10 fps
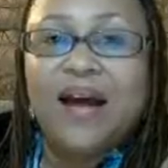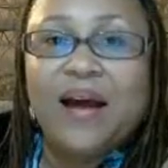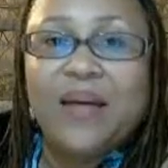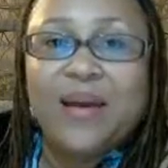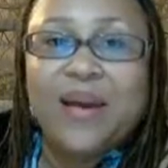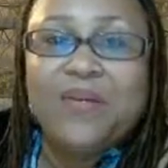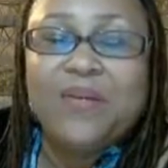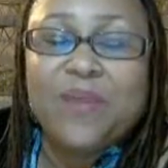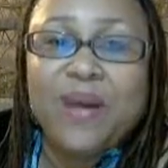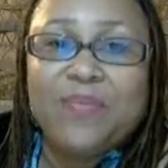Hi, my
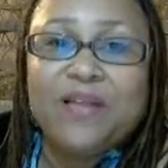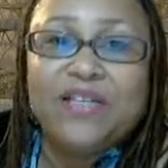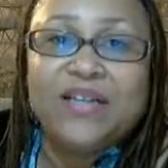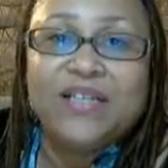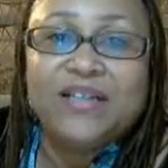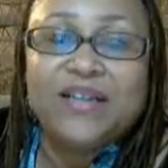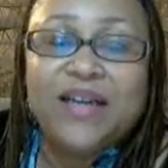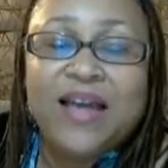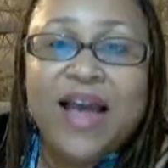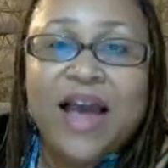name is Pamela
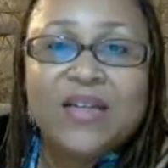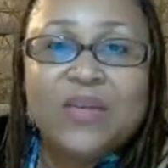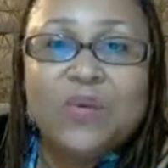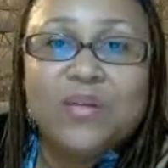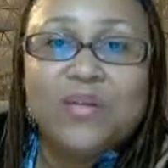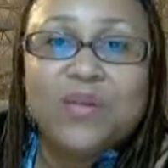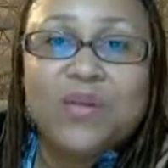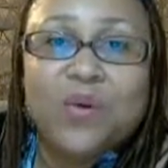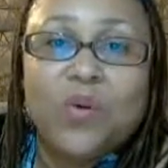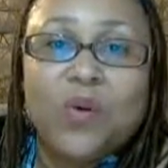Chesson. I just wanted to
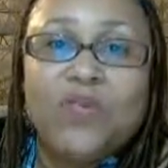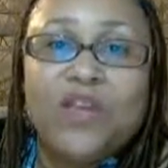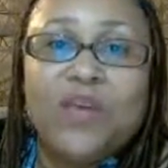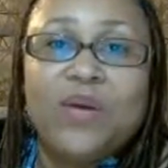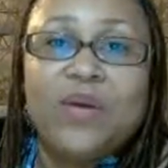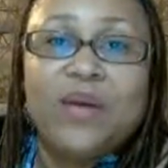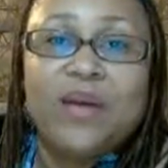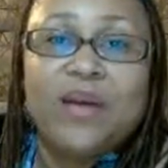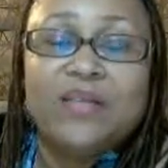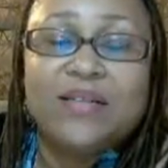send you a quick video
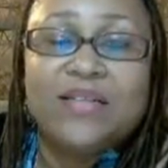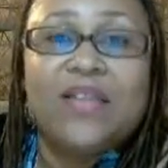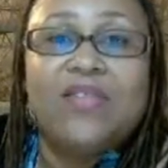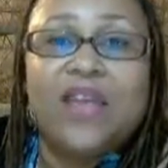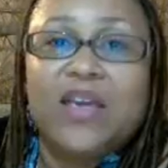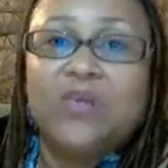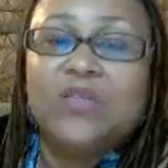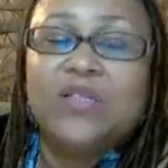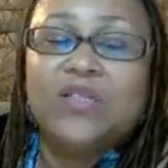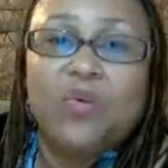email to say thank
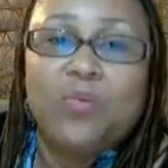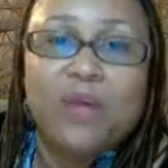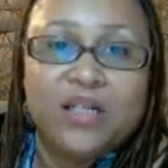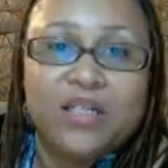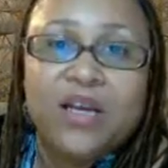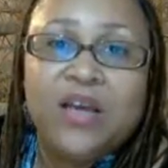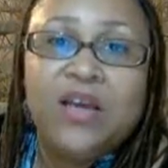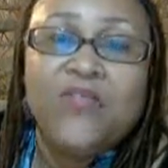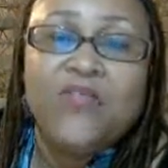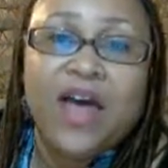you so much
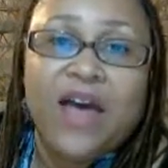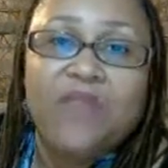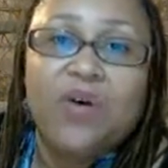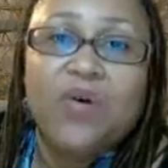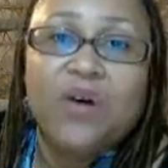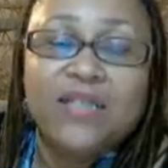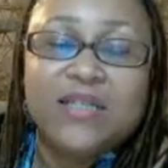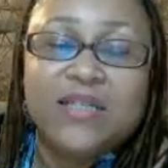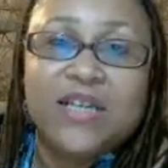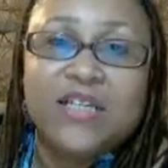for having an
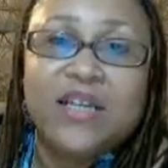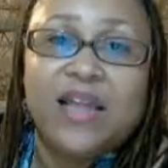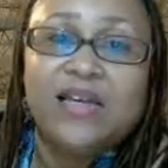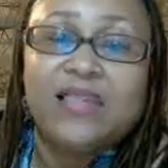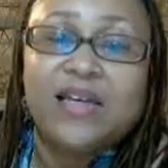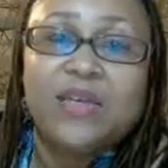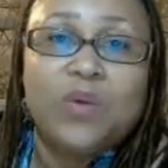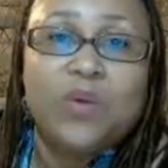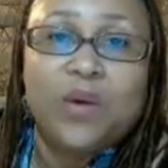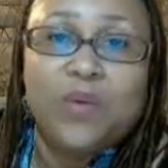organization like Teens
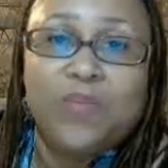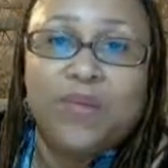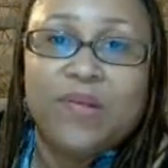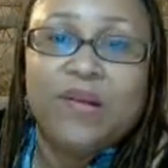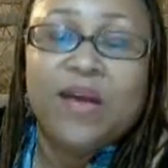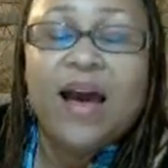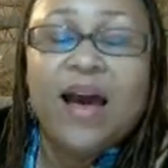with a Purpose.